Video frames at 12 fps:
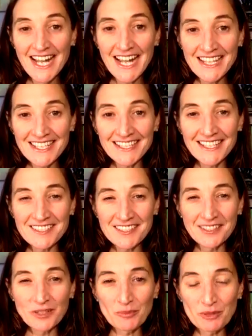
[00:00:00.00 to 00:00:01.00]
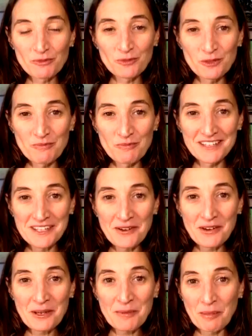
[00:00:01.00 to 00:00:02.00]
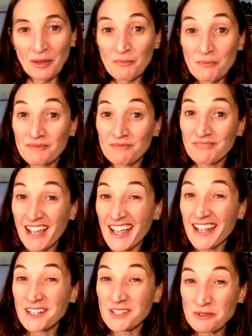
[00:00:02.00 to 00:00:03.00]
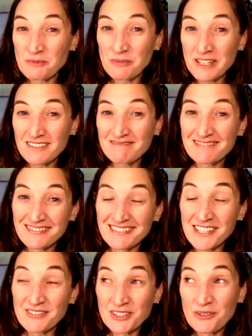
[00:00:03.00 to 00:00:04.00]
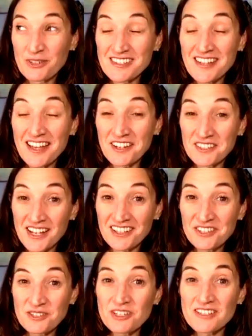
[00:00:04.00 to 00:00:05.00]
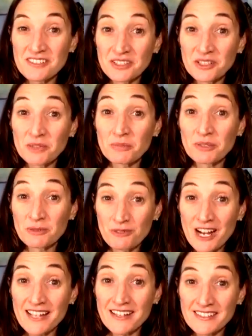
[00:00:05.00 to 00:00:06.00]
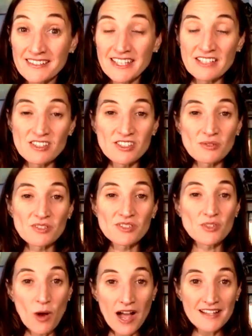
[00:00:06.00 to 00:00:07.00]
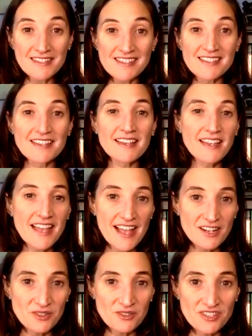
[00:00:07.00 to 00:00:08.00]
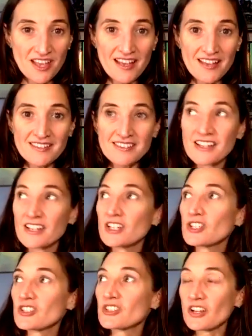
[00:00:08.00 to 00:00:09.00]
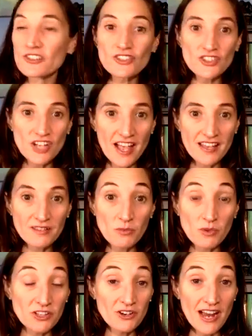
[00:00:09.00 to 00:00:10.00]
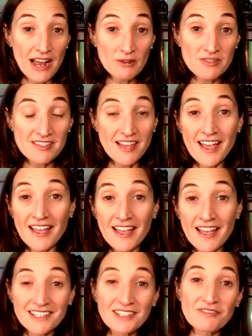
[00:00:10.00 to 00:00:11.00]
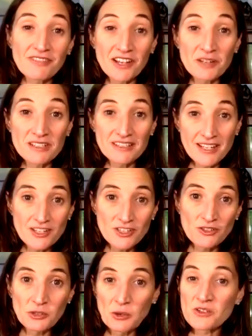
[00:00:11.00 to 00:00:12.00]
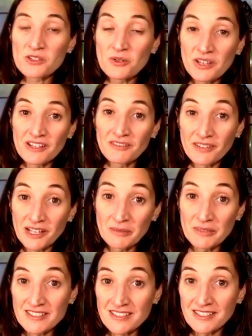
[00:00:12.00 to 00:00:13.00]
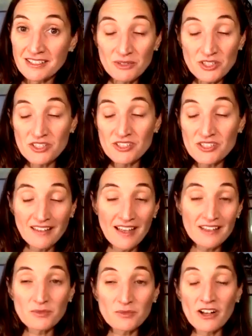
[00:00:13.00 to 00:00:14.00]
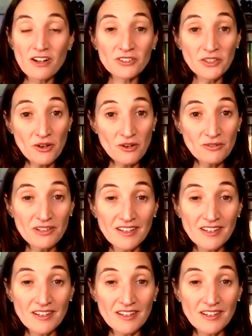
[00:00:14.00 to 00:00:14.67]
I think that's a little bit rudimentary, but I hate to admit, even though he's not a doctor, he's a little bit right. And so squats, exercise, sunshine, while you're outside getting vitamin nature, and you're also getting vitamin D, which is, as we all know,